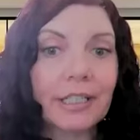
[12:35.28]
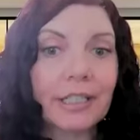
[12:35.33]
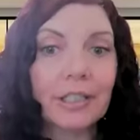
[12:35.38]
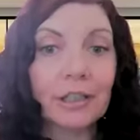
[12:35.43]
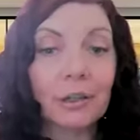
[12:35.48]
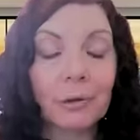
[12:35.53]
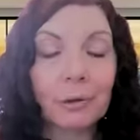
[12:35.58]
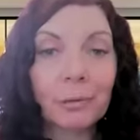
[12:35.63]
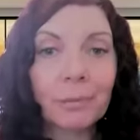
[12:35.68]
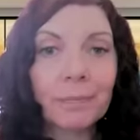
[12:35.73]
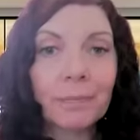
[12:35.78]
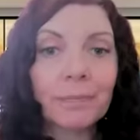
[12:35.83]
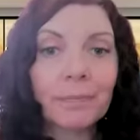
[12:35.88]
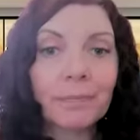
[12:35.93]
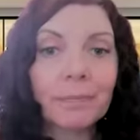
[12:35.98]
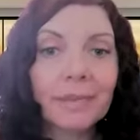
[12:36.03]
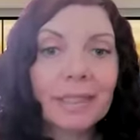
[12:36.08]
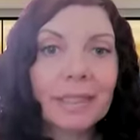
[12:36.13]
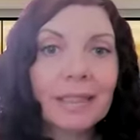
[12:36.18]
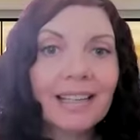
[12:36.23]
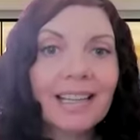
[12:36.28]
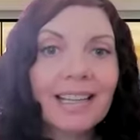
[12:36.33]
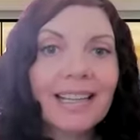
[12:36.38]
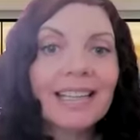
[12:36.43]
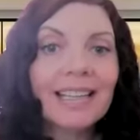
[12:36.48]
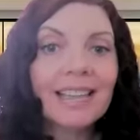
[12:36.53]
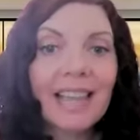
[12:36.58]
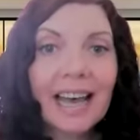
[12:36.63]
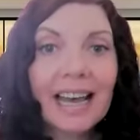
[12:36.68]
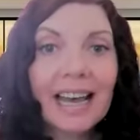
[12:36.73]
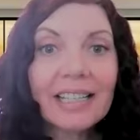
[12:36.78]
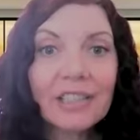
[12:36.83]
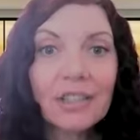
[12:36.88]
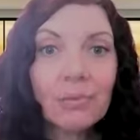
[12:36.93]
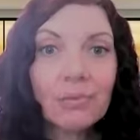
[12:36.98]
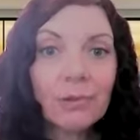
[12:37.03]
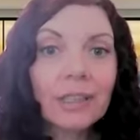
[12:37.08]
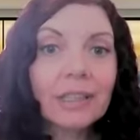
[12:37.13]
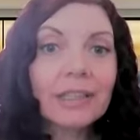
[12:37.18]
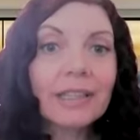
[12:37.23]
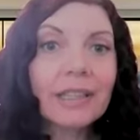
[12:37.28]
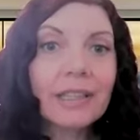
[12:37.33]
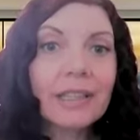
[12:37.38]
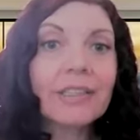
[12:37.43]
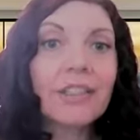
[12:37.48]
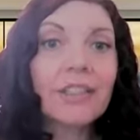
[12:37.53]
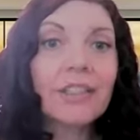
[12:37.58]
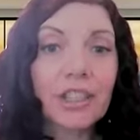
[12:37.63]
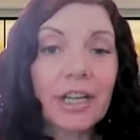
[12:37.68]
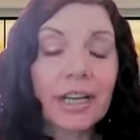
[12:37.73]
ready to go. That's really the